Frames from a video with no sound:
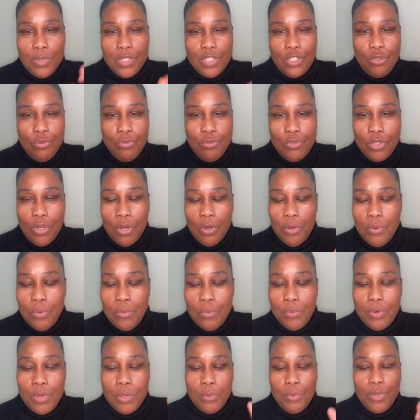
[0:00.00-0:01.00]
what you
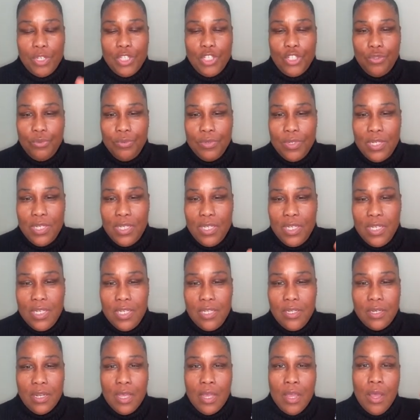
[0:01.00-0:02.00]
don't want, what you
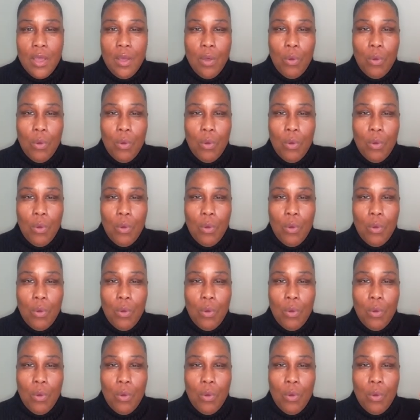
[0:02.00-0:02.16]
need,